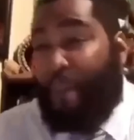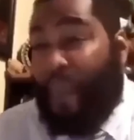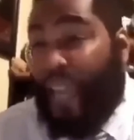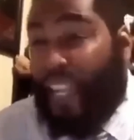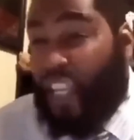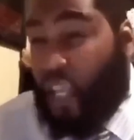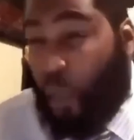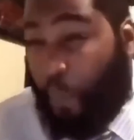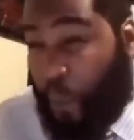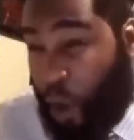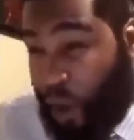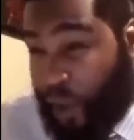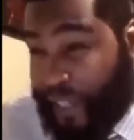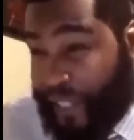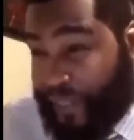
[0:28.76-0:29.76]
I beg
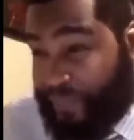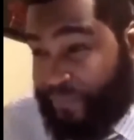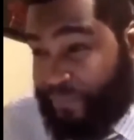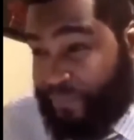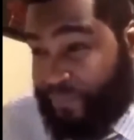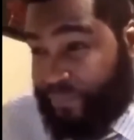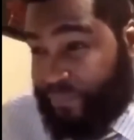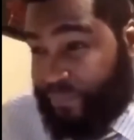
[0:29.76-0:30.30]
your pardon?